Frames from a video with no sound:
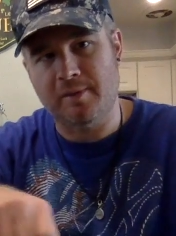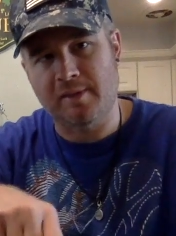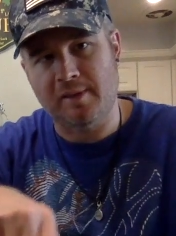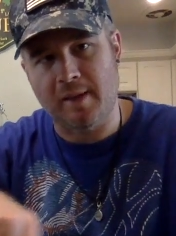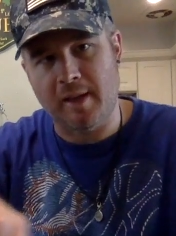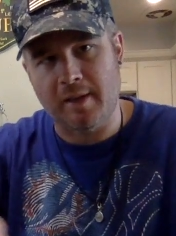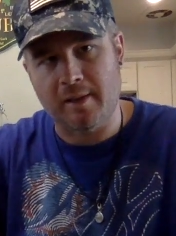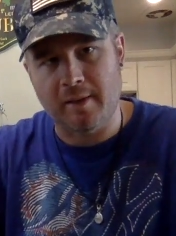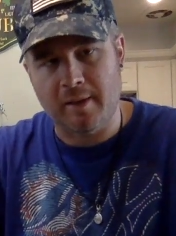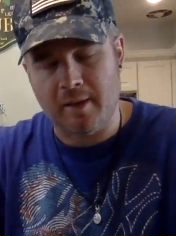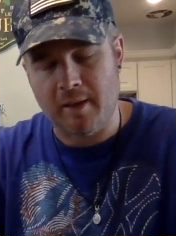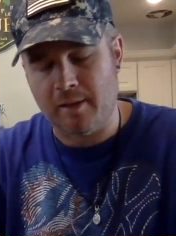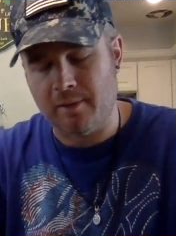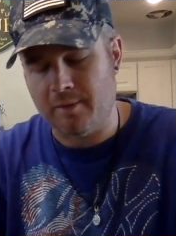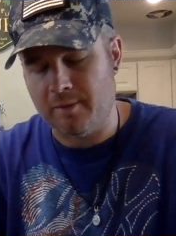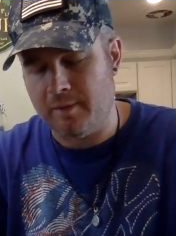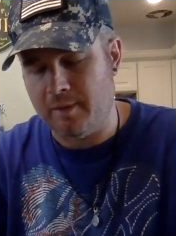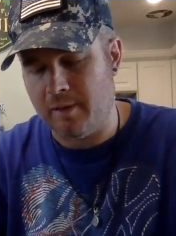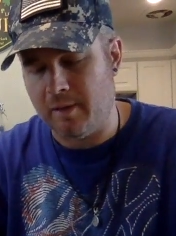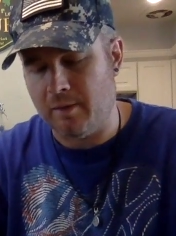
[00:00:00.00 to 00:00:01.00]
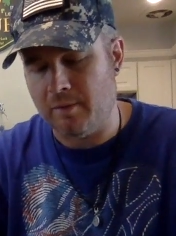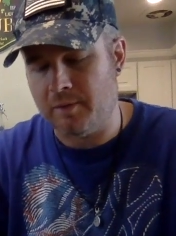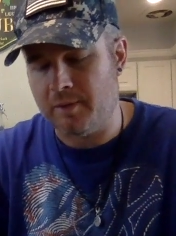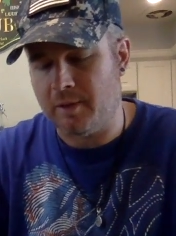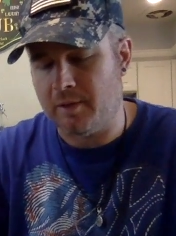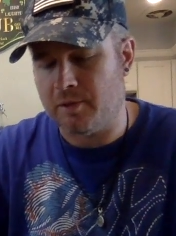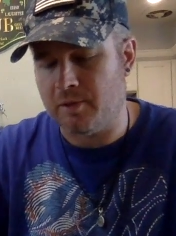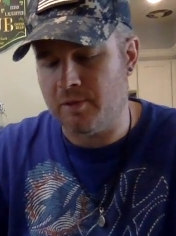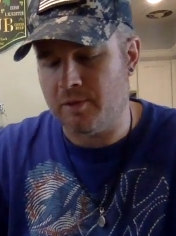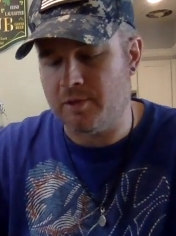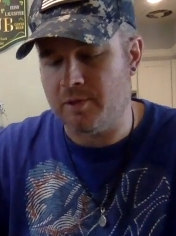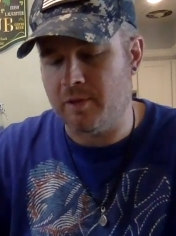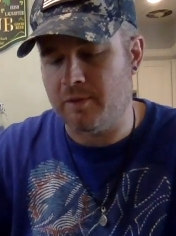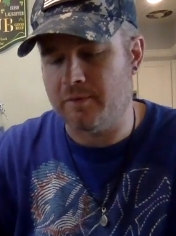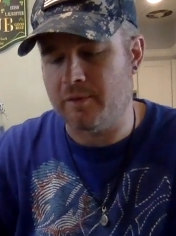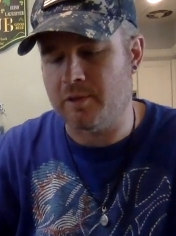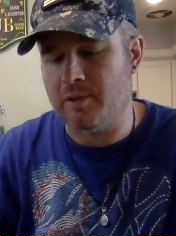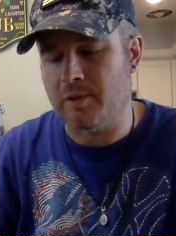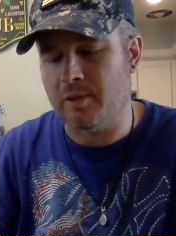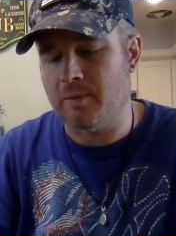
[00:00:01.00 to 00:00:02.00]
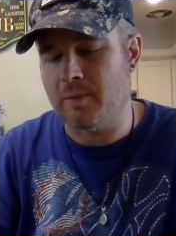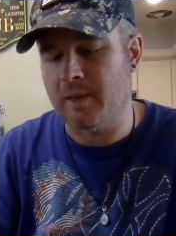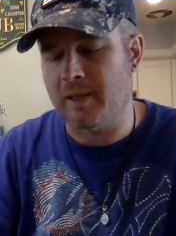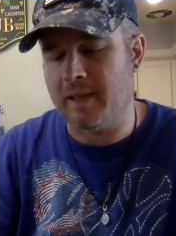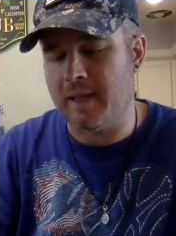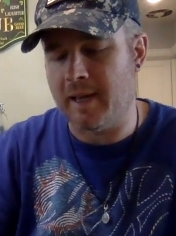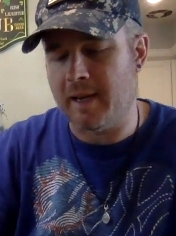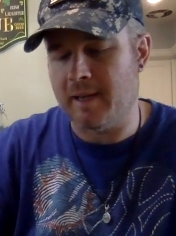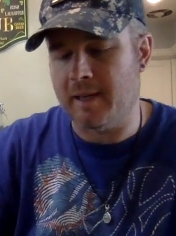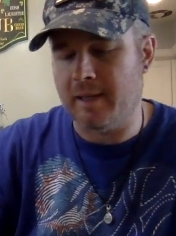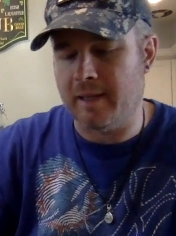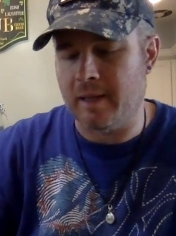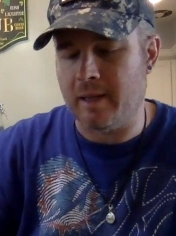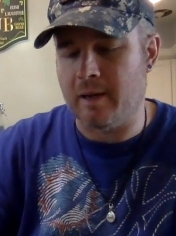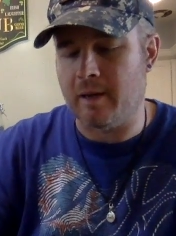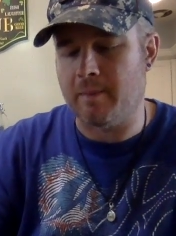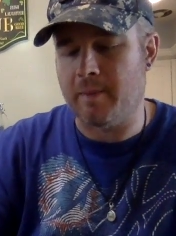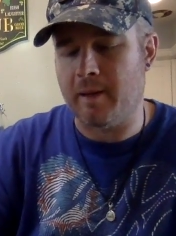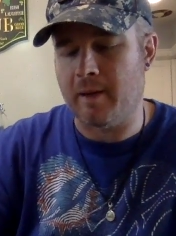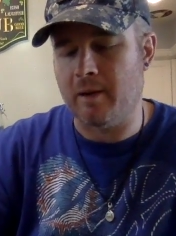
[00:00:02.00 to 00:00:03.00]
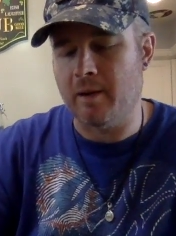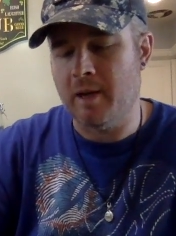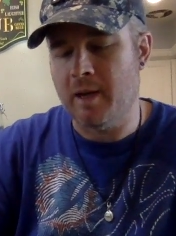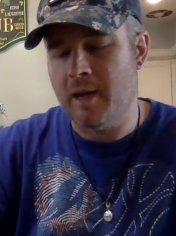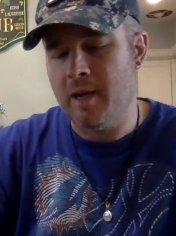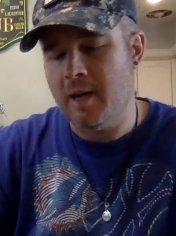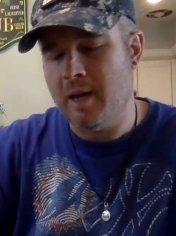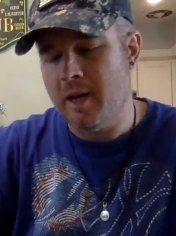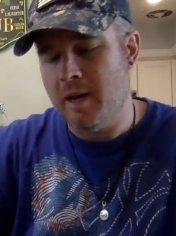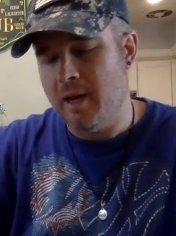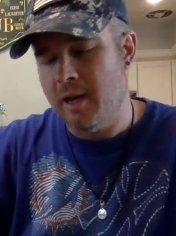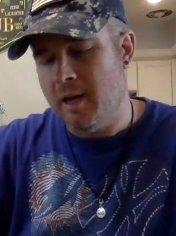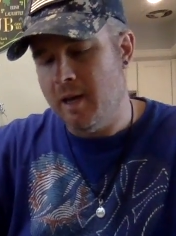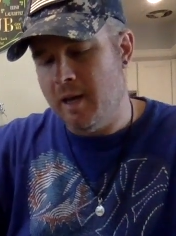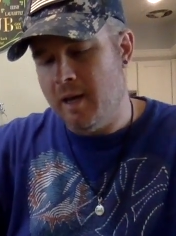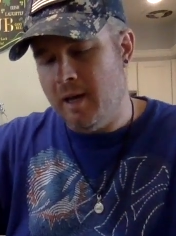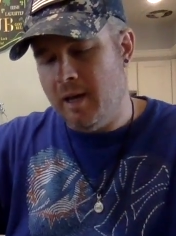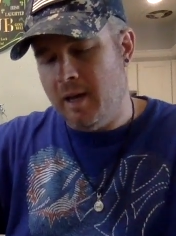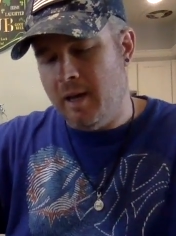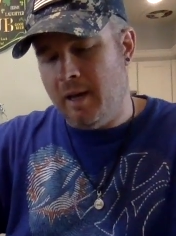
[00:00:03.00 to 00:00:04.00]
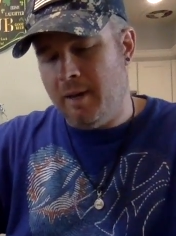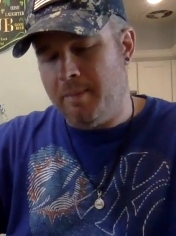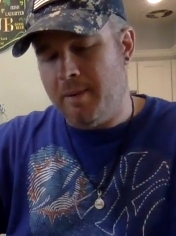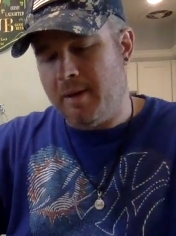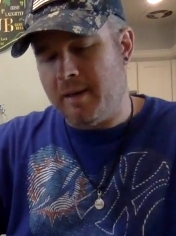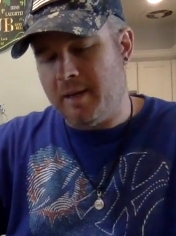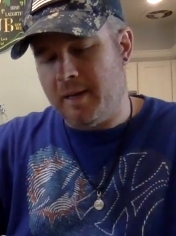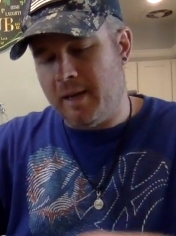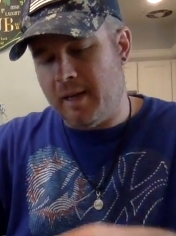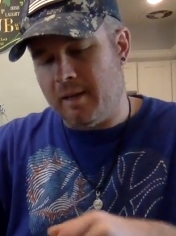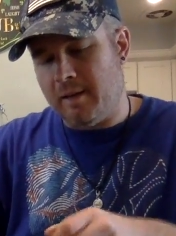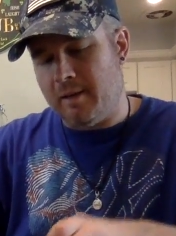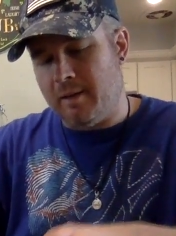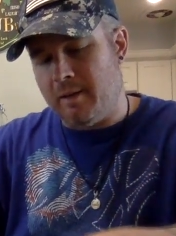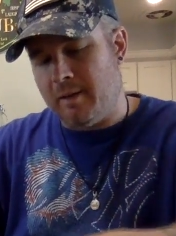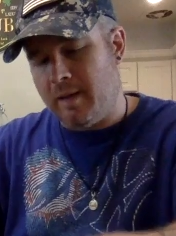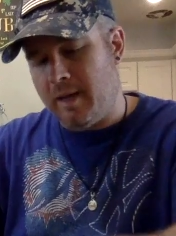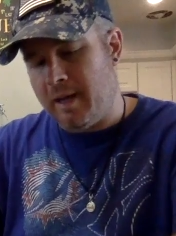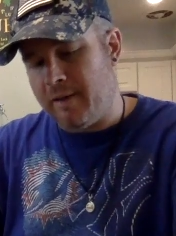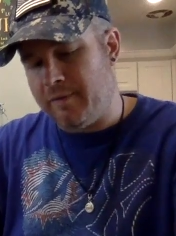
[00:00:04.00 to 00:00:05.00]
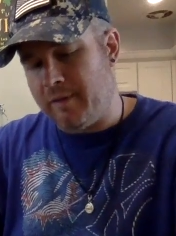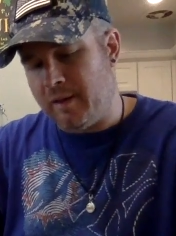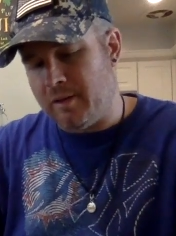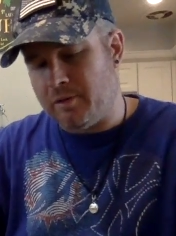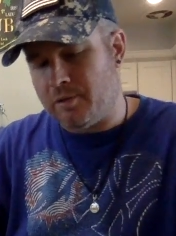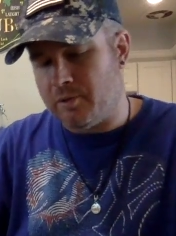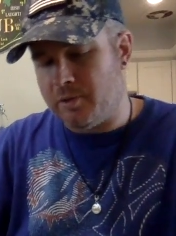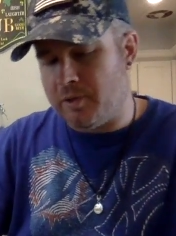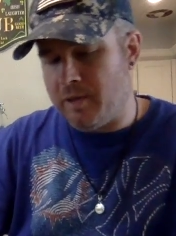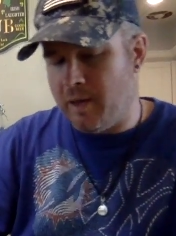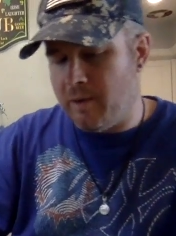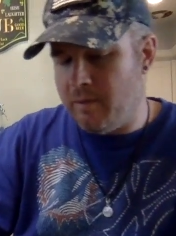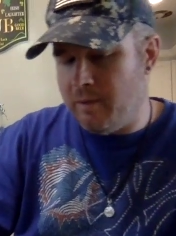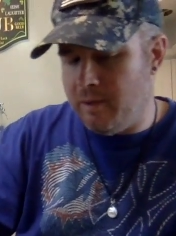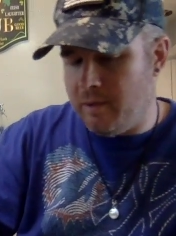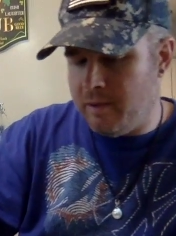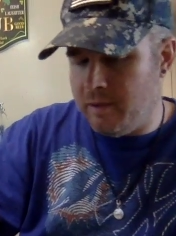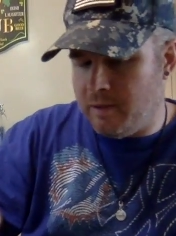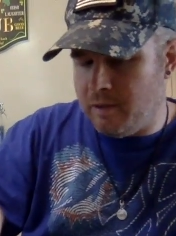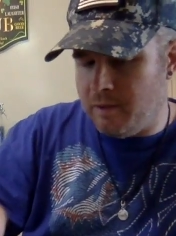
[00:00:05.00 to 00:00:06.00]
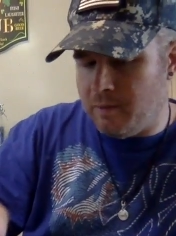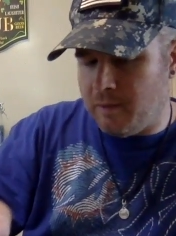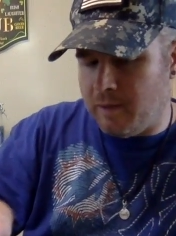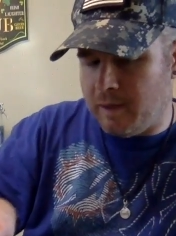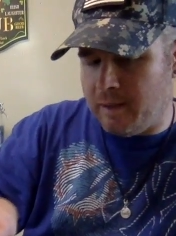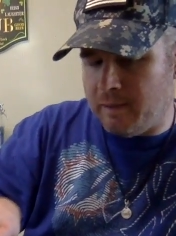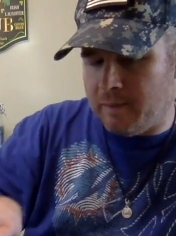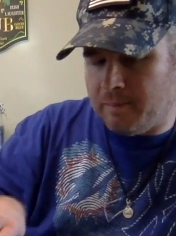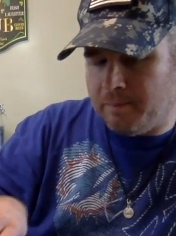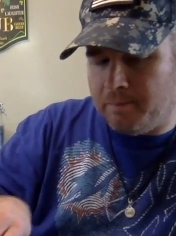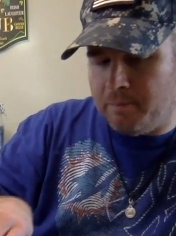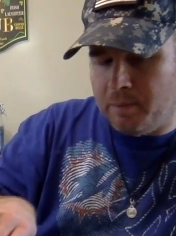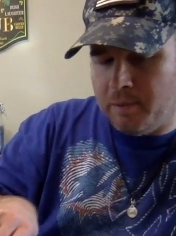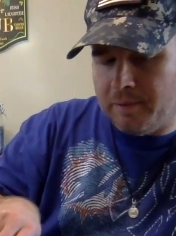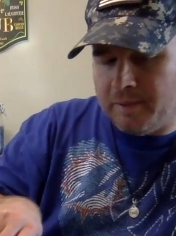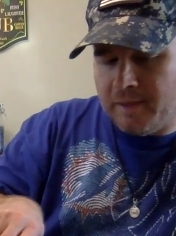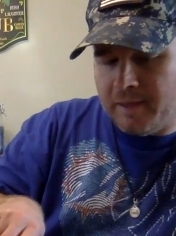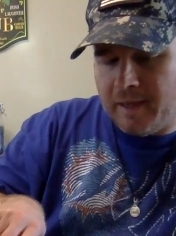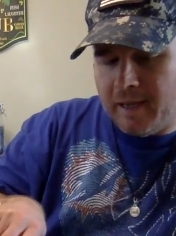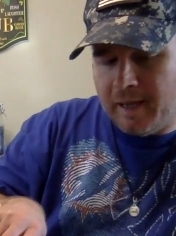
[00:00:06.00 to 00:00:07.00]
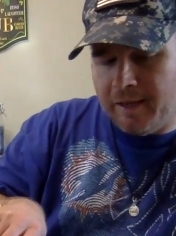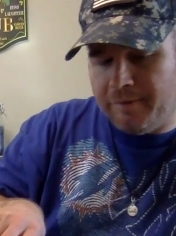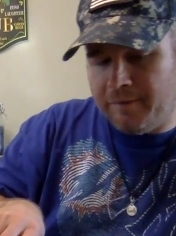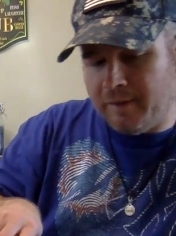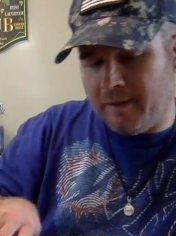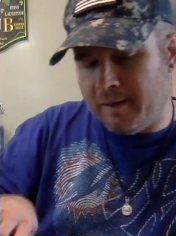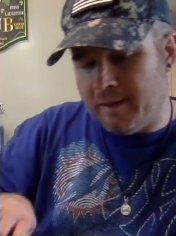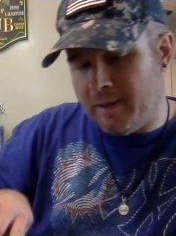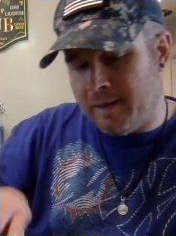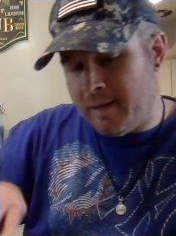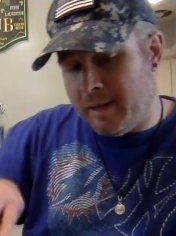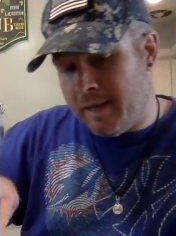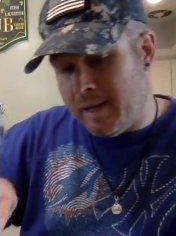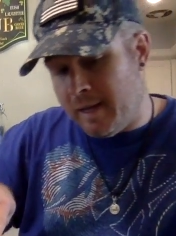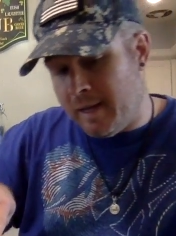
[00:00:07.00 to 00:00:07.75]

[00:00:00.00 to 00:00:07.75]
slightly cut, touch the surface. You're going to want to get it in there about half an inch or so. You want to put the knife in,